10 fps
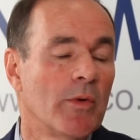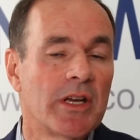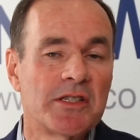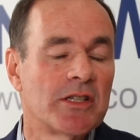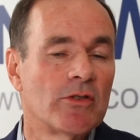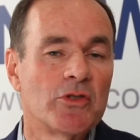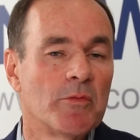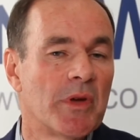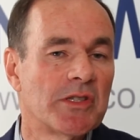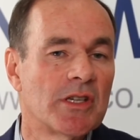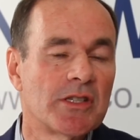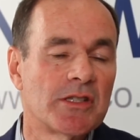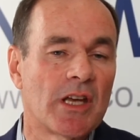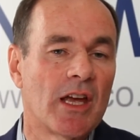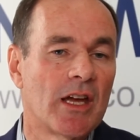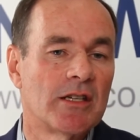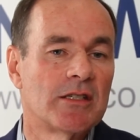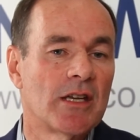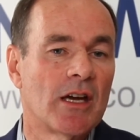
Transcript: We can still do business, and